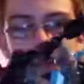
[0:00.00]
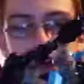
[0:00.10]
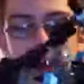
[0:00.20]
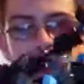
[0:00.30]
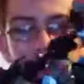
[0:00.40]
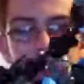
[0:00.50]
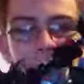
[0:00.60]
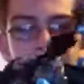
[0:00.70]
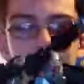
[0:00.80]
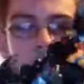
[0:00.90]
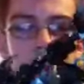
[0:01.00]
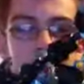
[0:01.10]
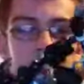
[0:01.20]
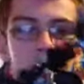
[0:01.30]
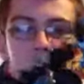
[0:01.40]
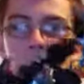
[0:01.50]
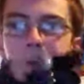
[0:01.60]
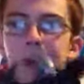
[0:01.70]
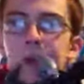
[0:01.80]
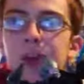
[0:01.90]
And his
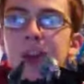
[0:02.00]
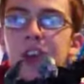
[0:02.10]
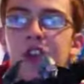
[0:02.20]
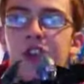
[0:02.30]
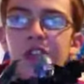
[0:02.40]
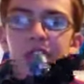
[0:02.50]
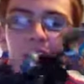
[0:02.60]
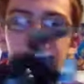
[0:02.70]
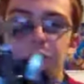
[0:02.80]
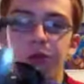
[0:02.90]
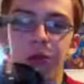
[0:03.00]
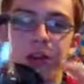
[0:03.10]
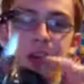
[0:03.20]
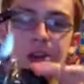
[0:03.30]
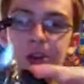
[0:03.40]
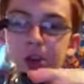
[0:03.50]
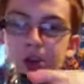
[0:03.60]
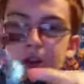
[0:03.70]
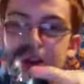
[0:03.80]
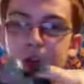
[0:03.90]
main weakness is the three
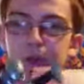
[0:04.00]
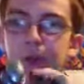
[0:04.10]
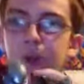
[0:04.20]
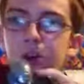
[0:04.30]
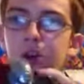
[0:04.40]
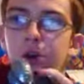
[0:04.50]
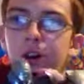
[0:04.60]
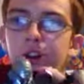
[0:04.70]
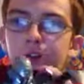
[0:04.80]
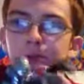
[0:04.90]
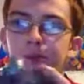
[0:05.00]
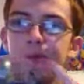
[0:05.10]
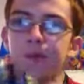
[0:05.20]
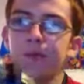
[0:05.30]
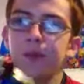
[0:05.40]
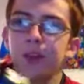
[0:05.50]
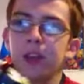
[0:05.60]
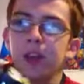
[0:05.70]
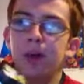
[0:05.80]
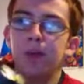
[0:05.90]
uh, four cores.
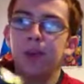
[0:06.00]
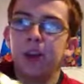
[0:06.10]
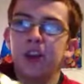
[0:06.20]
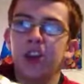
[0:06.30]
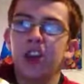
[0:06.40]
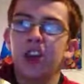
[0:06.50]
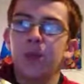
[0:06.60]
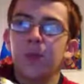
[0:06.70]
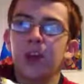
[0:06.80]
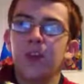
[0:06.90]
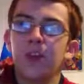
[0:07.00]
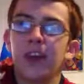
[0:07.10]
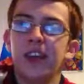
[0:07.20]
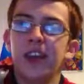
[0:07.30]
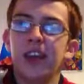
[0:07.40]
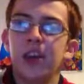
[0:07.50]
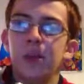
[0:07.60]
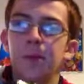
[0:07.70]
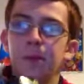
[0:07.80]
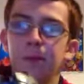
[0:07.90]
Uh, because they're not made of titanium.